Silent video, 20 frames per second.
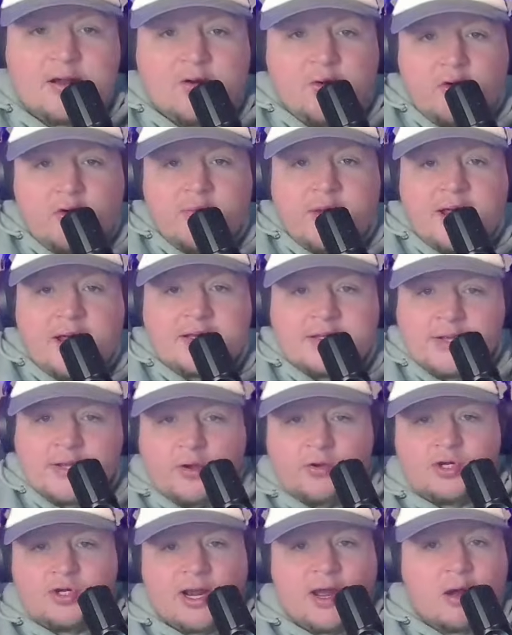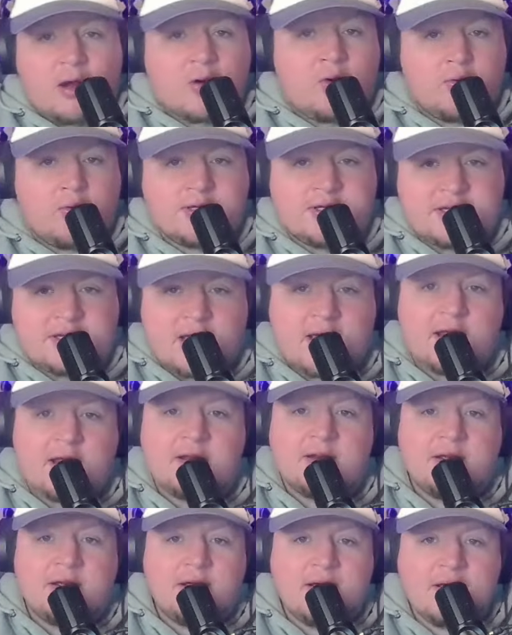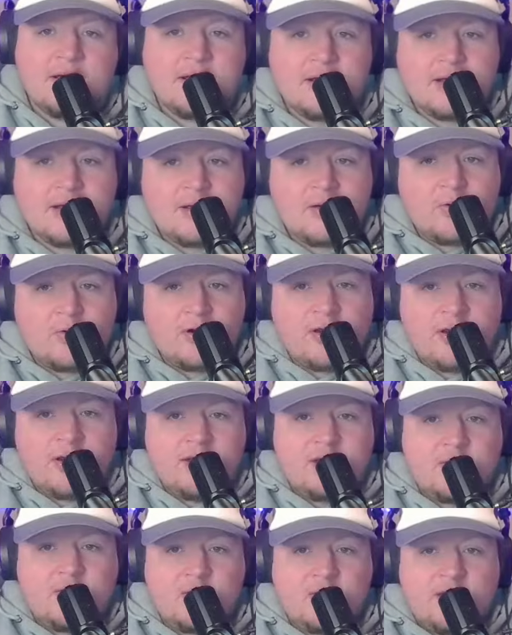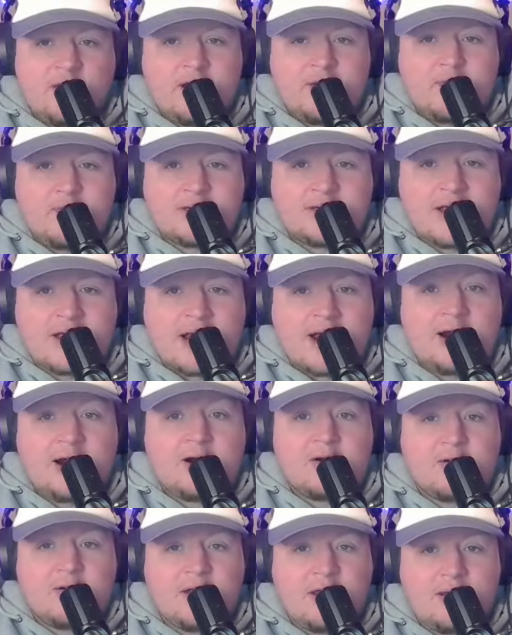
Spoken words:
quarterbacks coach at Alcorn State, where he was hired.